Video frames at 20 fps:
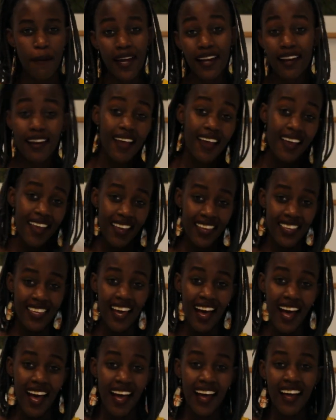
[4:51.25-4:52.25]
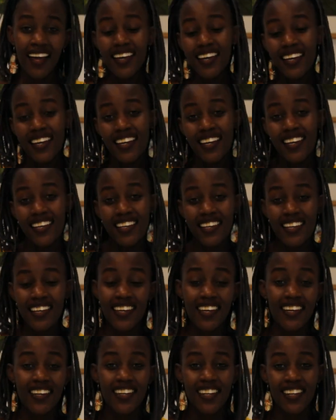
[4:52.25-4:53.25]
But yeah,
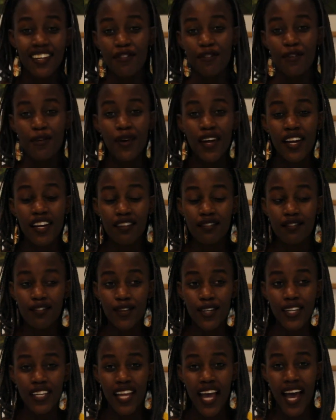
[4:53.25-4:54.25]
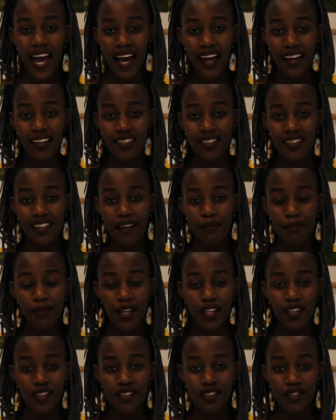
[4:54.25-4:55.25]
here, if you wear a green hat, that
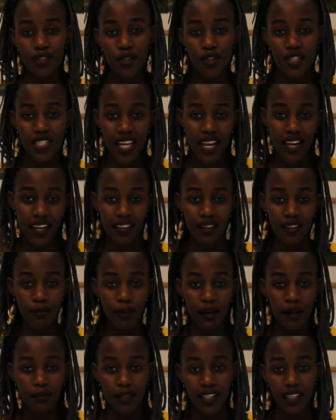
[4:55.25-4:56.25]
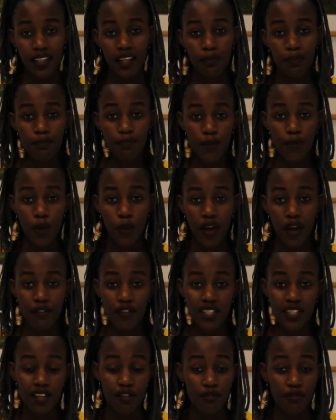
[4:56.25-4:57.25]
means you're telling the public that your
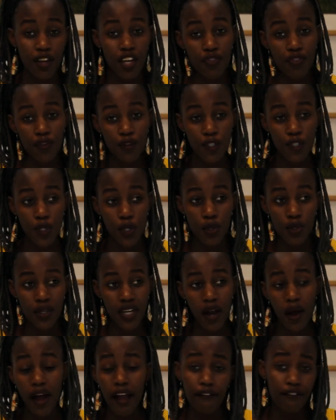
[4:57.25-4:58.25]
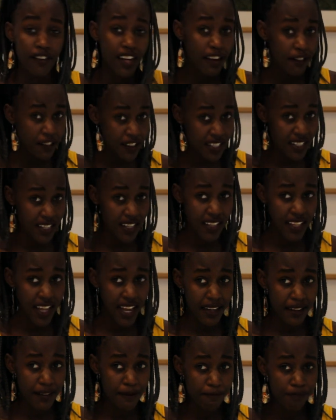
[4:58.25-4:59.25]
wife is unfaithful to you. Now, I've never seen
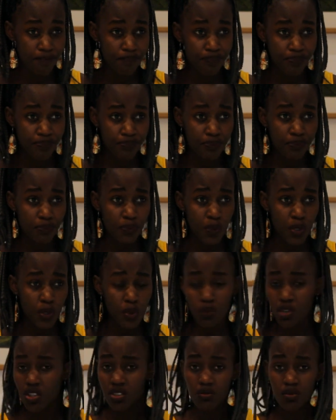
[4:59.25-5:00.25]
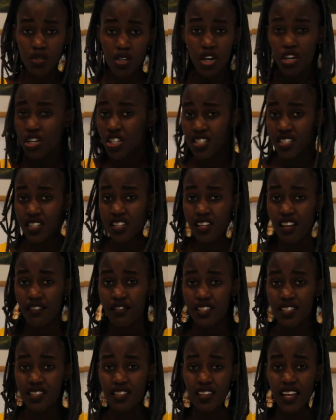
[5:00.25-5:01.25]
that. Well, consciously
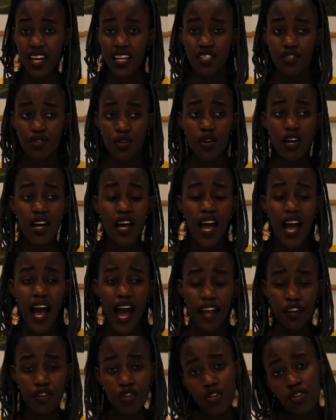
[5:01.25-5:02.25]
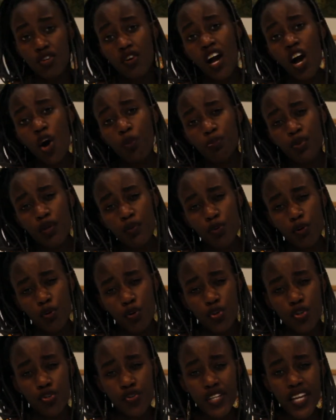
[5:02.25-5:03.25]
never seen that. So I don't know how people
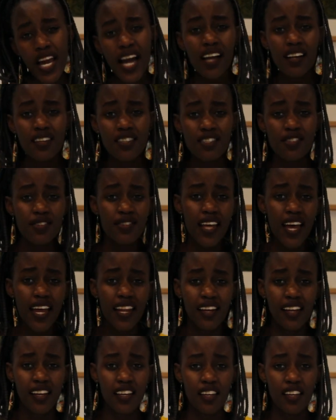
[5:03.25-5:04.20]
would react to that.